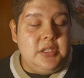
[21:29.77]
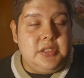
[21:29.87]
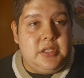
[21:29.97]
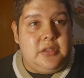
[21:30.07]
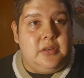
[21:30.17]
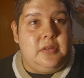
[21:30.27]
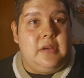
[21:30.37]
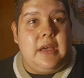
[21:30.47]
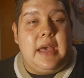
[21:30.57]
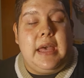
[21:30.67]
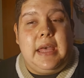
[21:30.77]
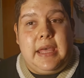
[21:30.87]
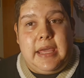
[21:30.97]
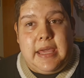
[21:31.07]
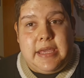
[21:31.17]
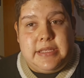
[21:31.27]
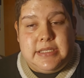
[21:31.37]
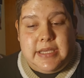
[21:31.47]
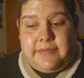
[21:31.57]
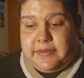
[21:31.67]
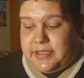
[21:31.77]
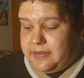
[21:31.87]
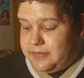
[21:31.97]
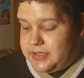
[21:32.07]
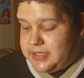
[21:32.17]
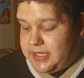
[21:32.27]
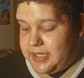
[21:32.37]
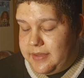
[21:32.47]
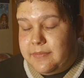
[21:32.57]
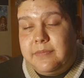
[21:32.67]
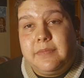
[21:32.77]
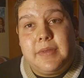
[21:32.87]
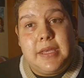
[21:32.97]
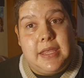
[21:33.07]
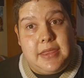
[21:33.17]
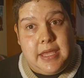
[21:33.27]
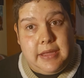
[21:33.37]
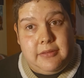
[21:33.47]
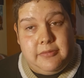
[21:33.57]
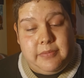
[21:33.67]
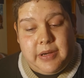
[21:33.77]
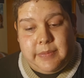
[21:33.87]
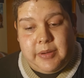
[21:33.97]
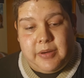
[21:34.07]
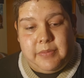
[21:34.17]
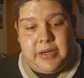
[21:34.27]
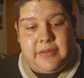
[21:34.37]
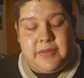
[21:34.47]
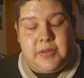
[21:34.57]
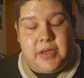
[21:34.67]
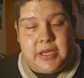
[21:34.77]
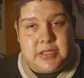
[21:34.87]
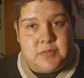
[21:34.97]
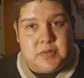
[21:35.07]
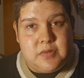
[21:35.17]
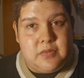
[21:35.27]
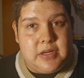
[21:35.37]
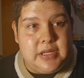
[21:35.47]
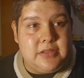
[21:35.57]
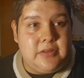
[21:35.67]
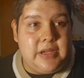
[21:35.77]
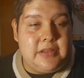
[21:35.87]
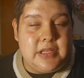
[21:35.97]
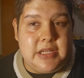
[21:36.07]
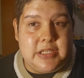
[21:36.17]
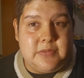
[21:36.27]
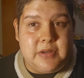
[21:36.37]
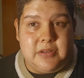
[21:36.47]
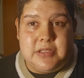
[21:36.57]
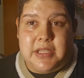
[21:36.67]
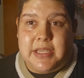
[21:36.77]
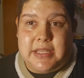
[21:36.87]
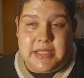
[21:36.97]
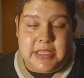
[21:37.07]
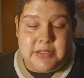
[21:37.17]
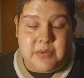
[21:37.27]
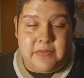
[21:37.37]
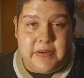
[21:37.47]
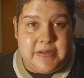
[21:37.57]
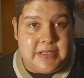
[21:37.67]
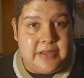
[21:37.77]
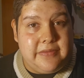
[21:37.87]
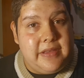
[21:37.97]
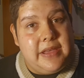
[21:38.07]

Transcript: so I definitely will say get the e.l.f. primer. But if you guys still want to try out the NYX one, or just like get the NYX one for yourself,